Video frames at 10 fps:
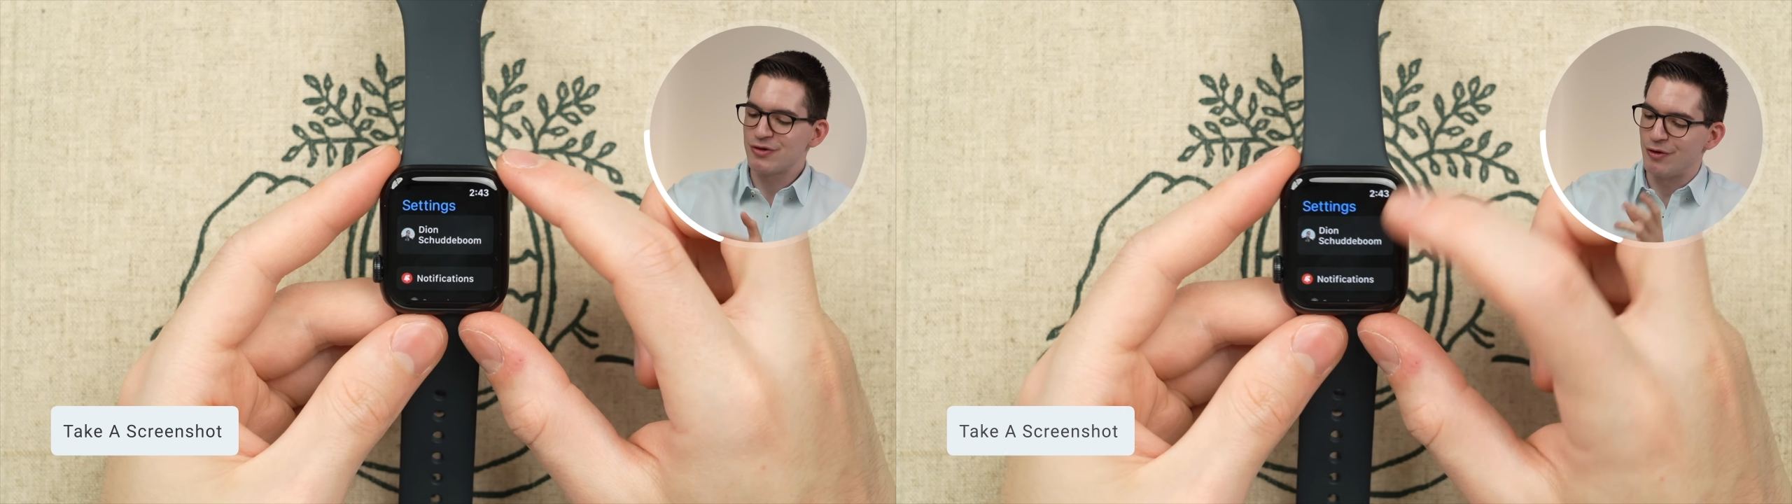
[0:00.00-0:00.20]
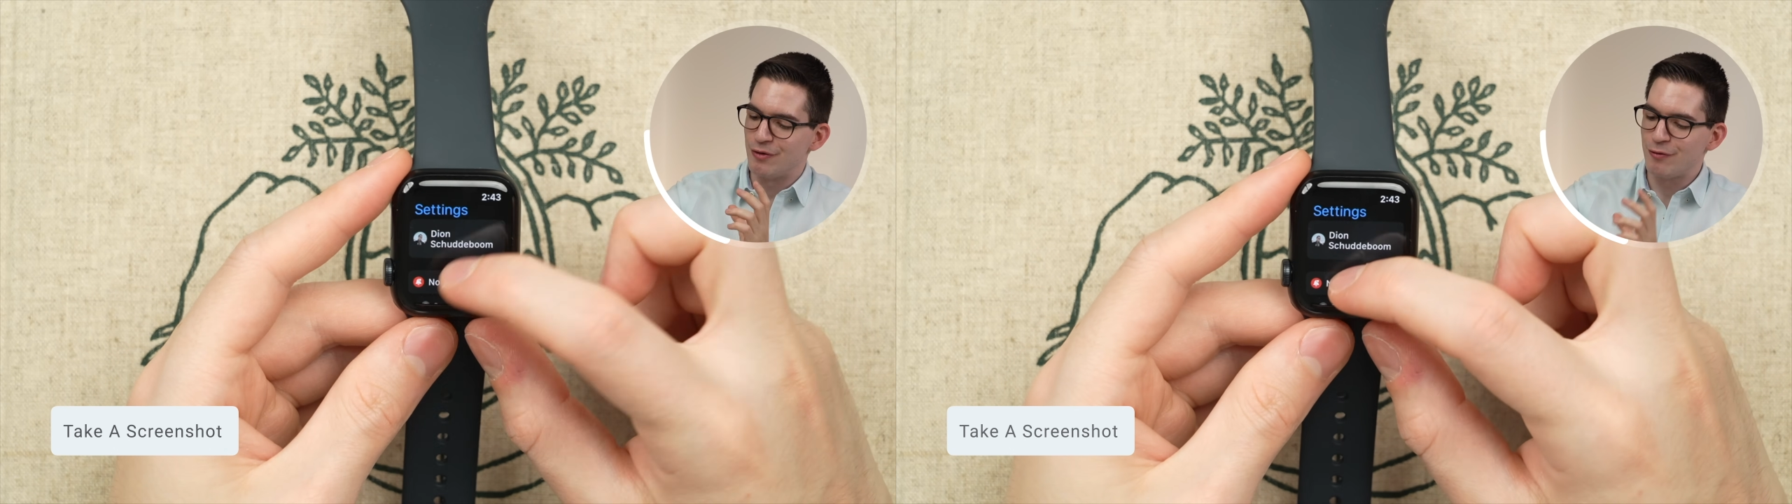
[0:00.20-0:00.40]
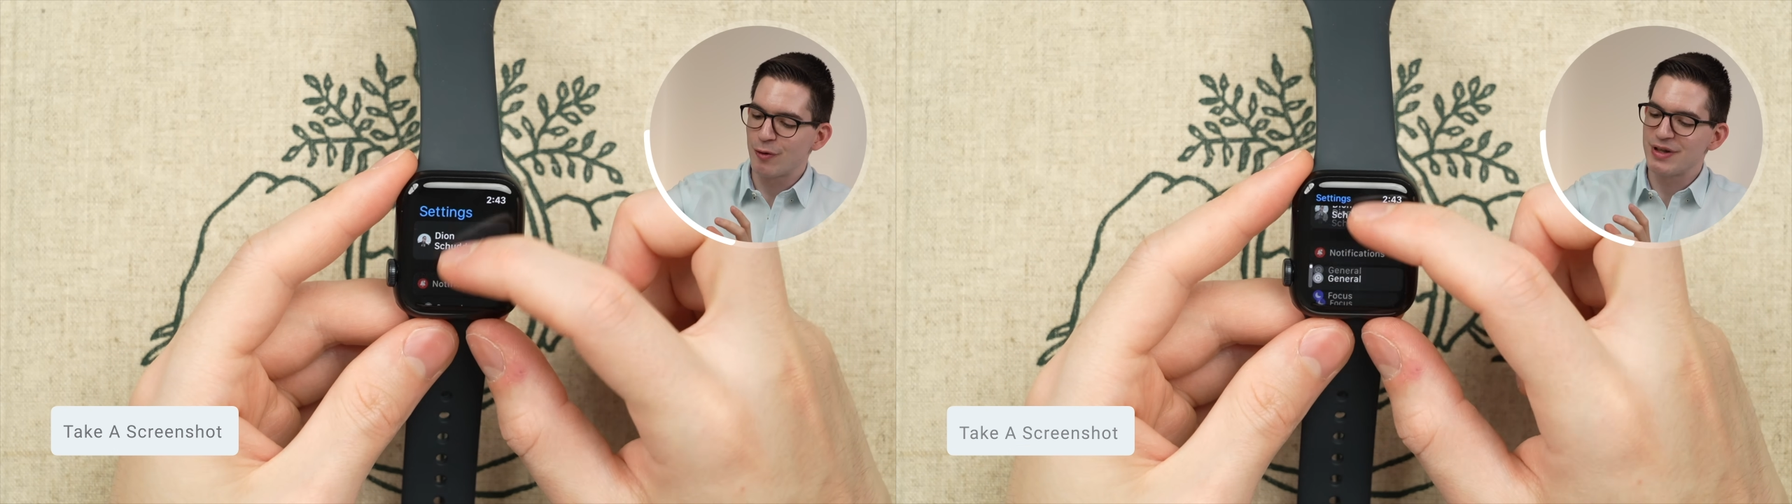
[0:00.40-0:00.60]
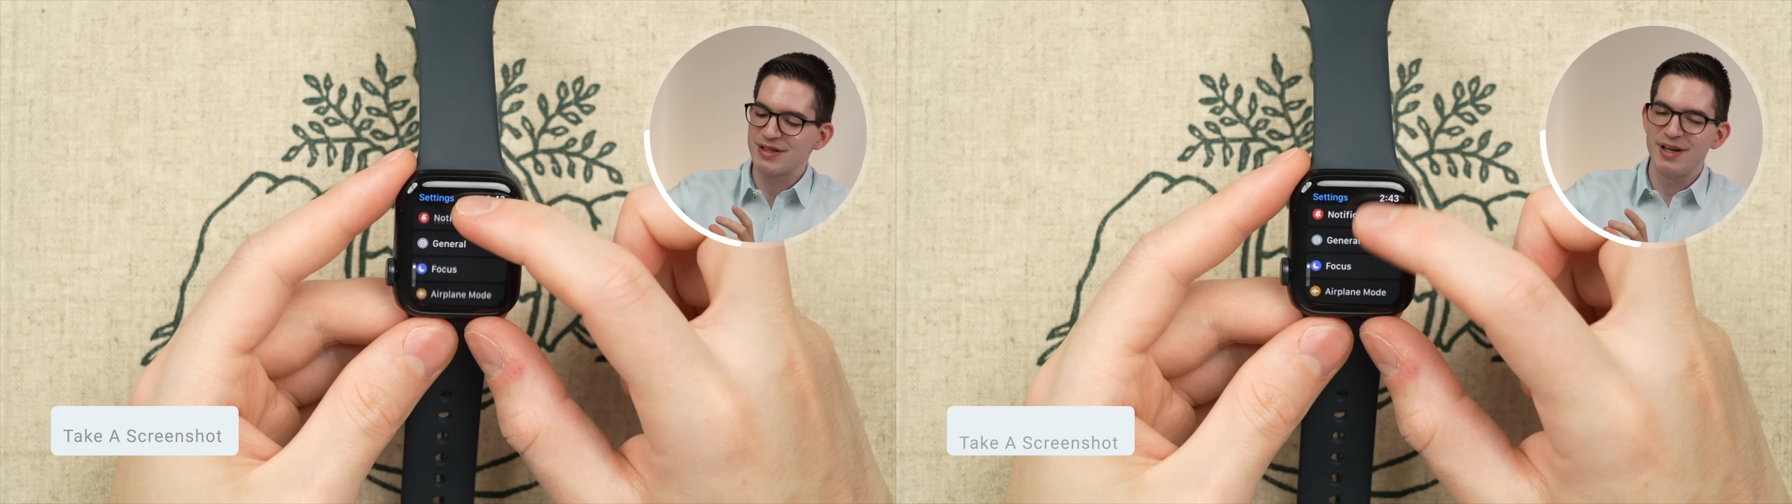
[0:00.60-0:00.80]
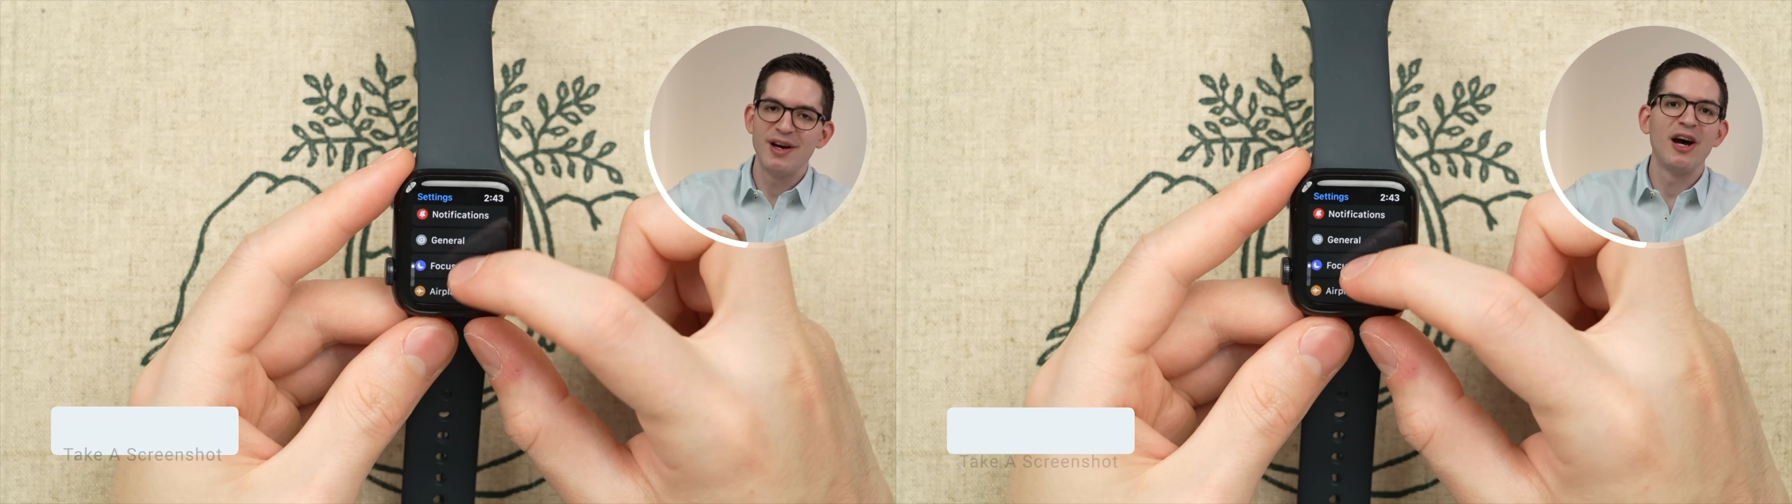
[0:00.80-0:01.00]
So for
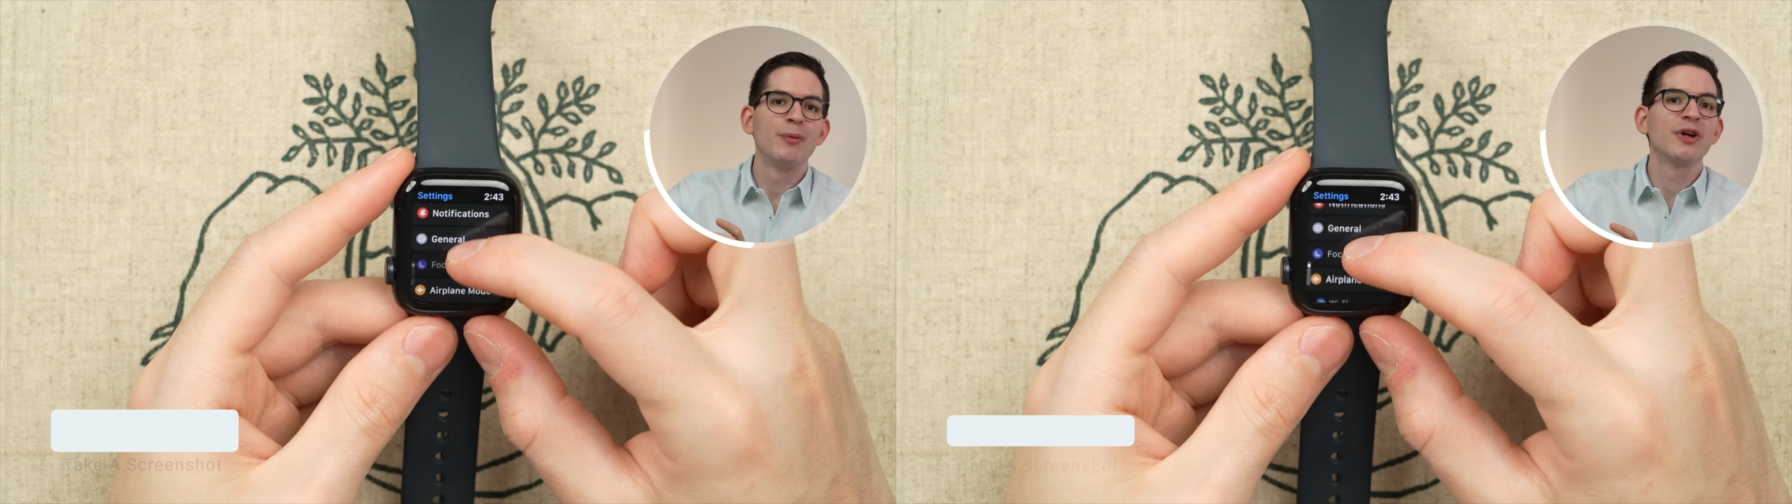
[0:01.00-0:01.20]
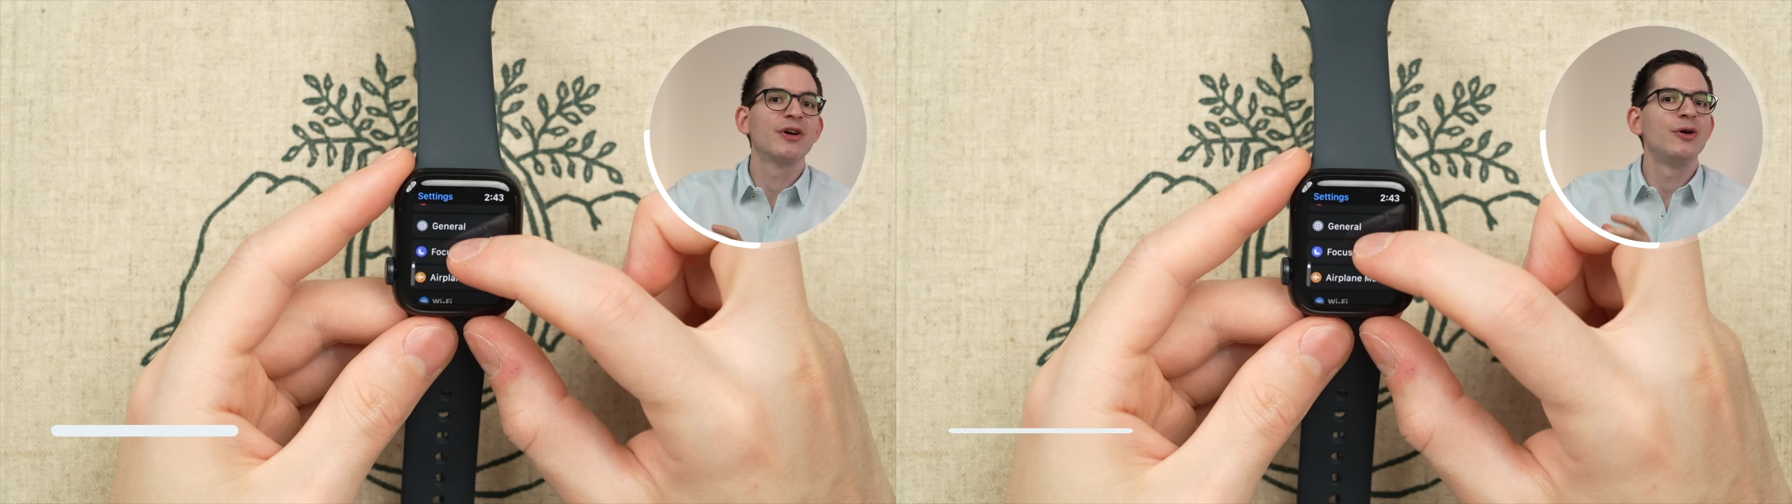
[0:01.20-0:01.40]
this, we're going to